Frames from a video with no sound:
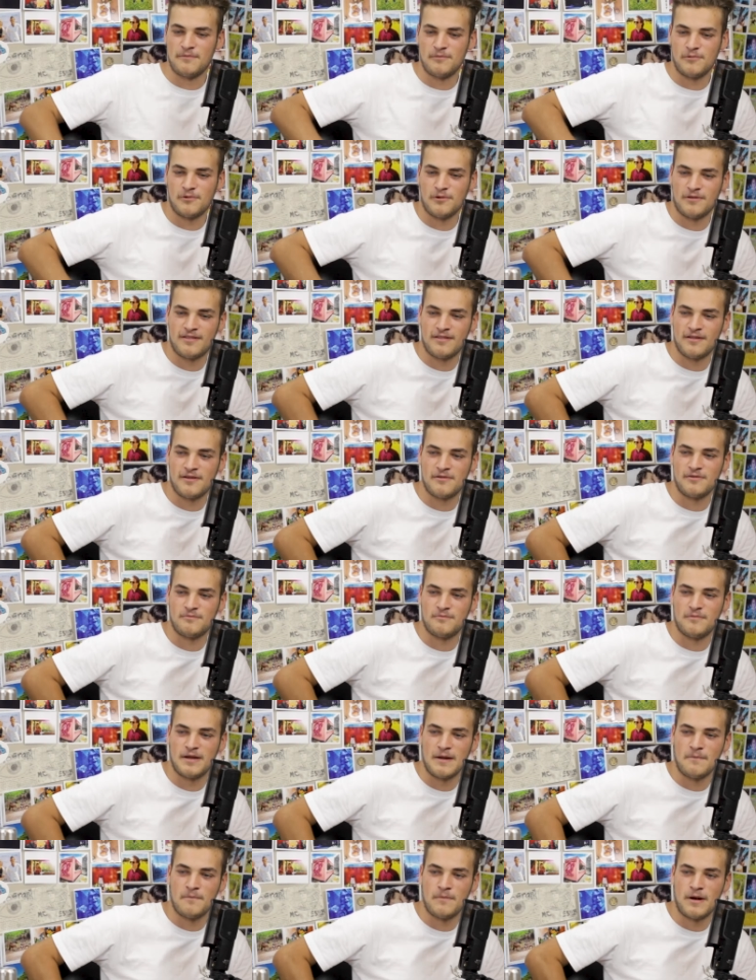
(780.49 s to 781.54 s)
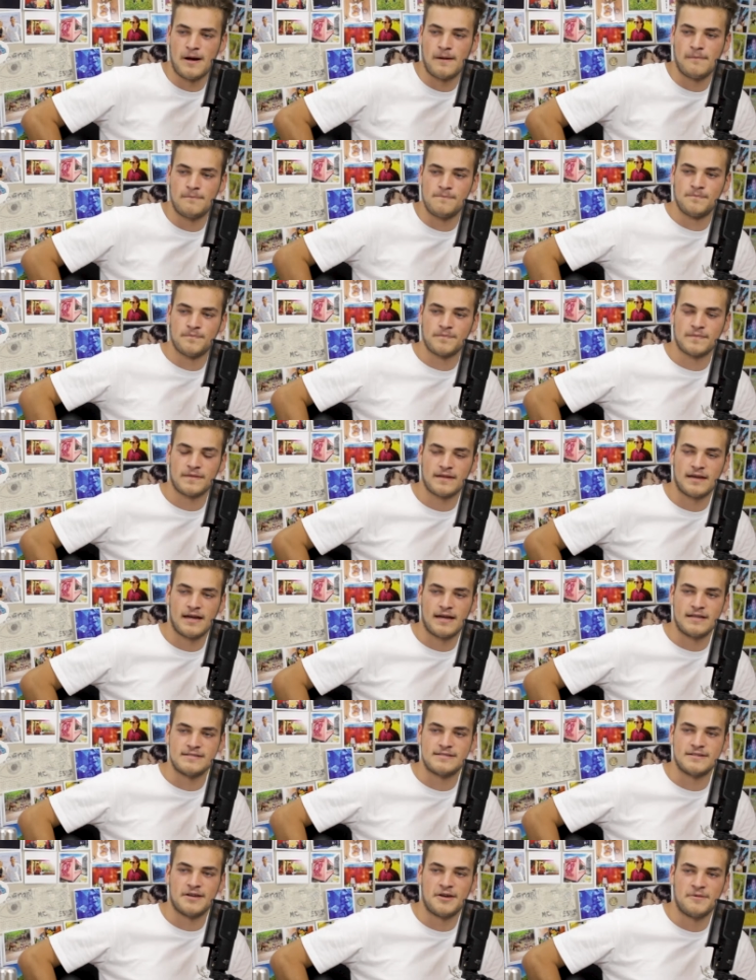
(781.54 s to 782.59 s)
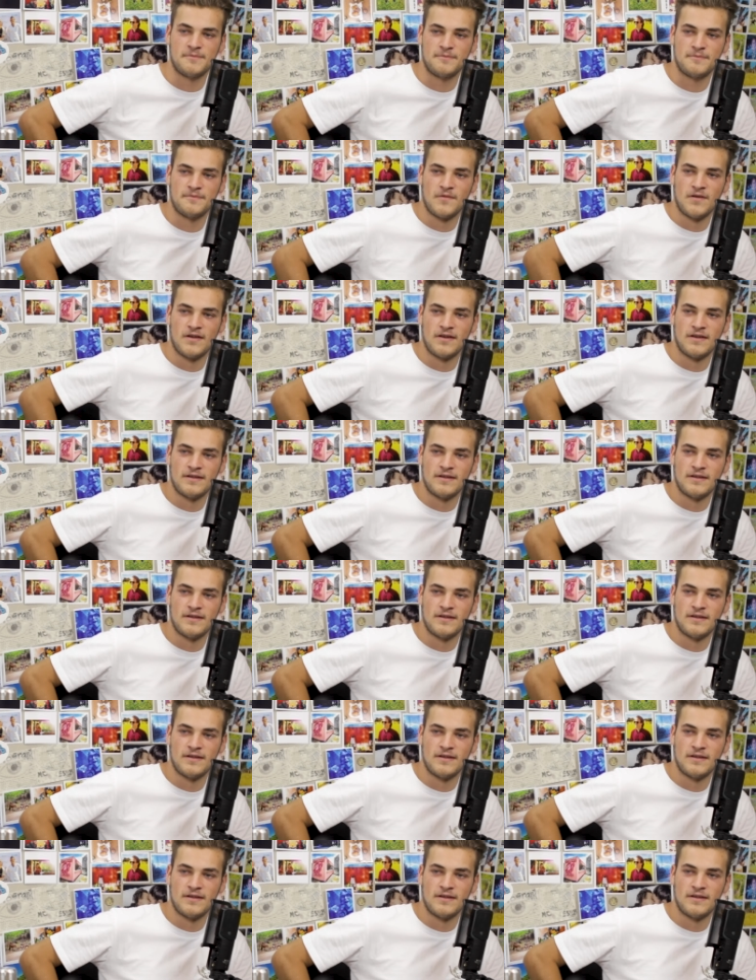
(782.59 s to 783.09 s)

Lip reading: we were sitting with me and Mum, and